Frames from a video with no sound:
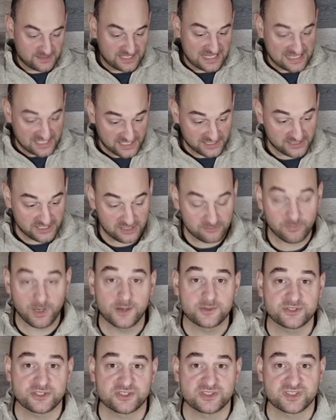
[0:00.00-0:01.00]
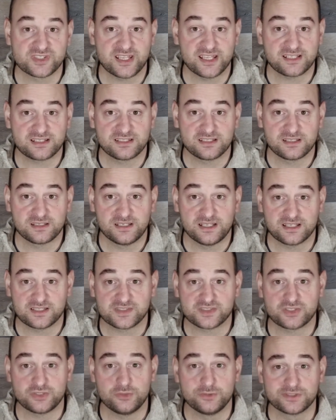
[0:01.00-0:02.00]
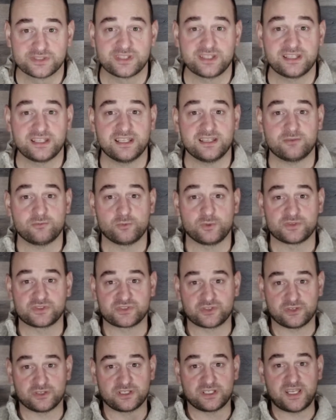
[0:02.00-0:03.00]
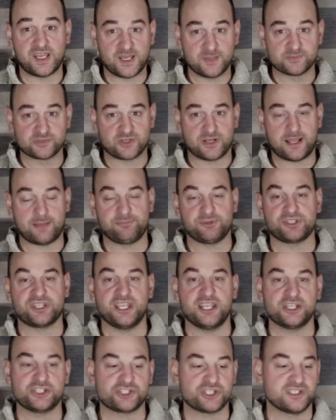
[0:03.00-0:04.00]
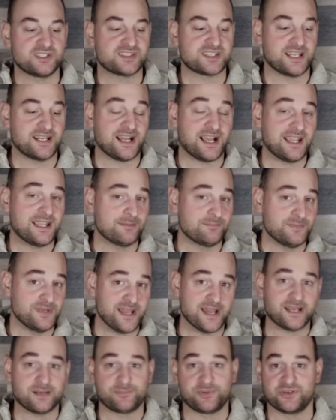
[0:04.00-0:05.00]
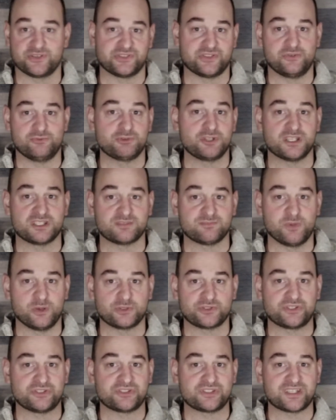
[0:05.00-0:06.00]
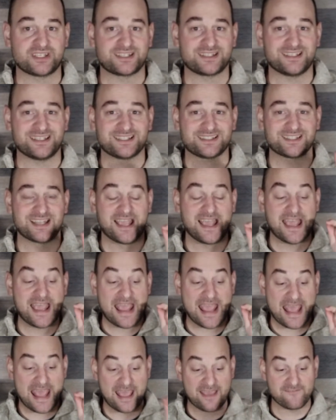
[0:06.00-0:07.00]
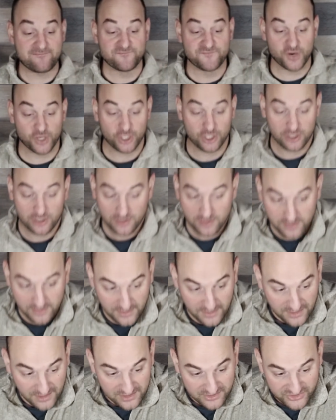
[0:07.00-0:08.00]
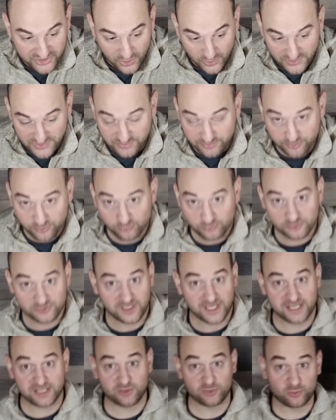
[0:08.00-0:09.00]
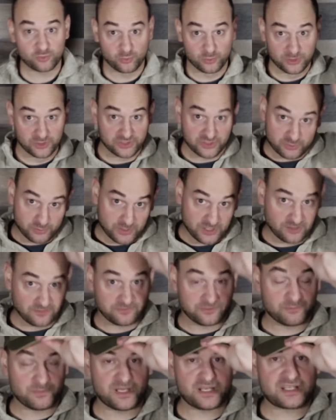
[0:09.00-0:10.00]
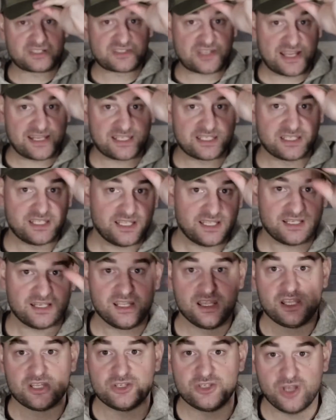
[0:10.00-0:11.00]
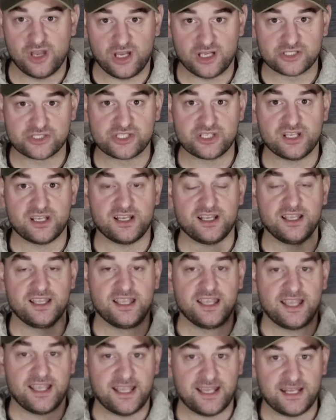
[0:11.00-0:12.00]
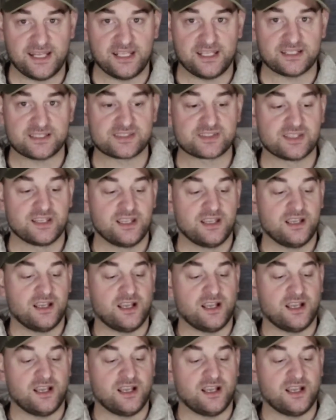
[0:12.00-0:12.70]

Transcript: can get motion sickness using it with certain games or applications, and I am not a person who gets motion sickness ever. So it's like really weird for me because I can get nausea, headaches,